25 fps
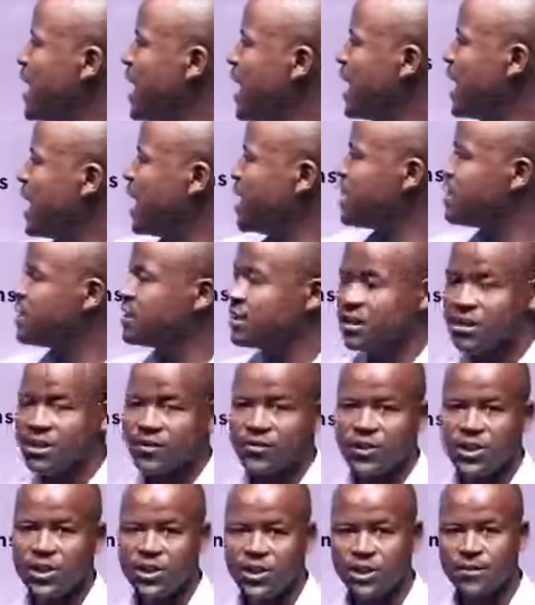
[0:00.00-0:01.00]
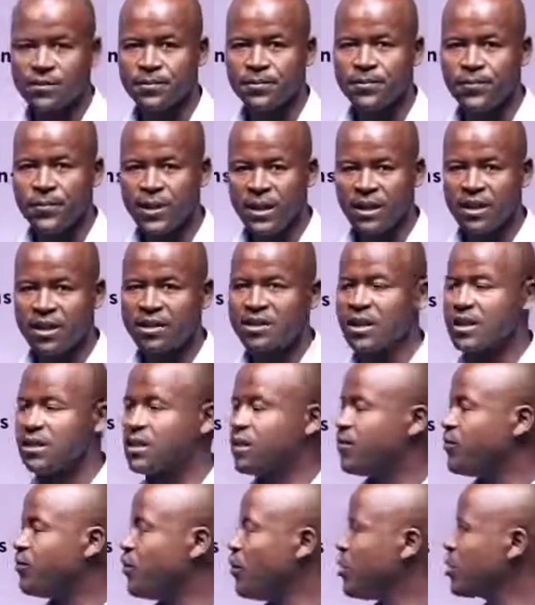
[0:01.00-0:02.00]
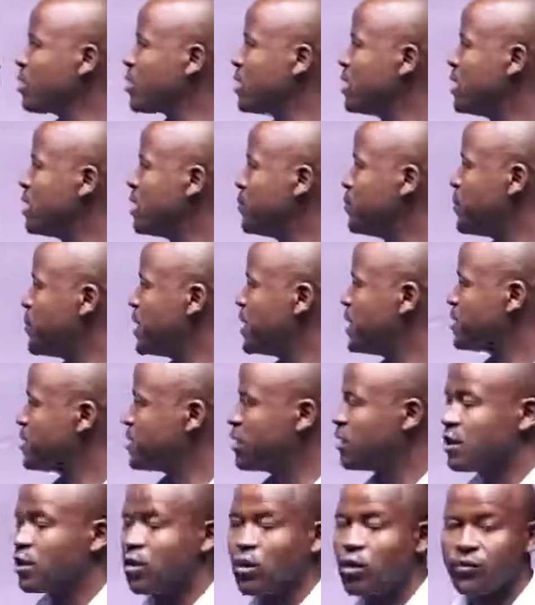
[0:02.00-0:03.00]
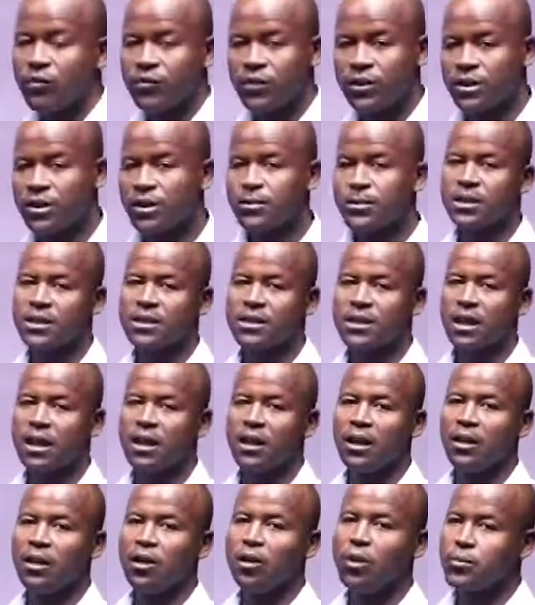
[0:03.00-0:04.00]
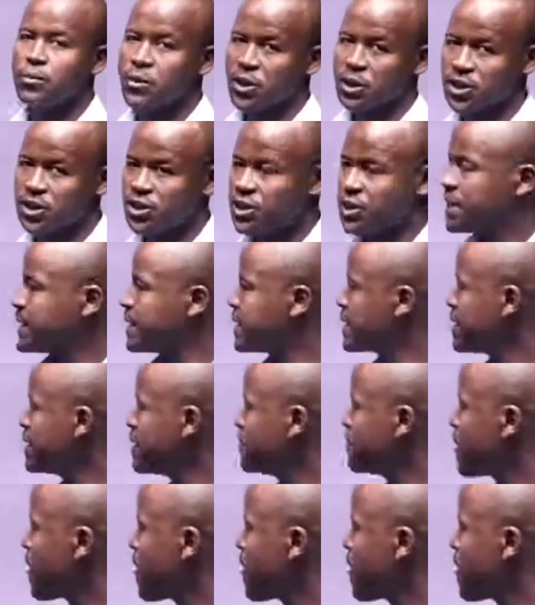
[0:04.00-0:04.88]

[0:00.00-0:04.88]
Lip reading: and division. These are the 4 basic or fundamental operations.